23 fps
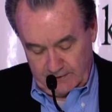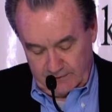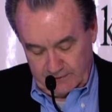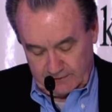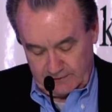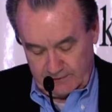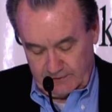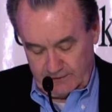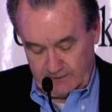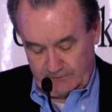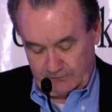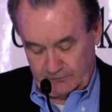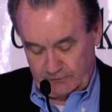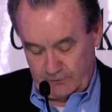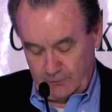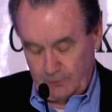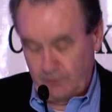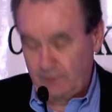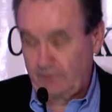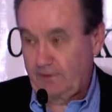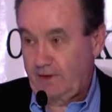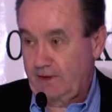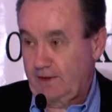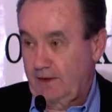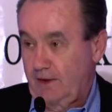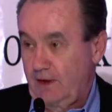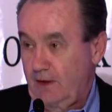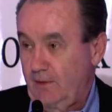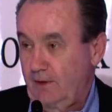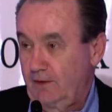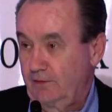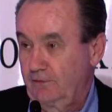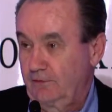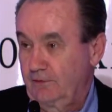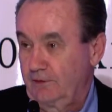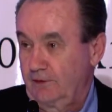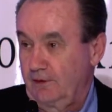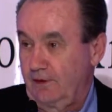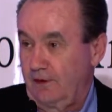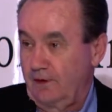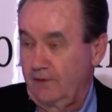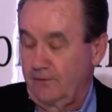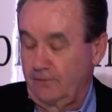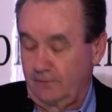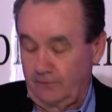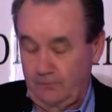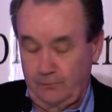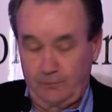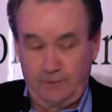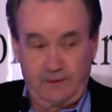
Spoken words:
the Kiev School of Economics, and others.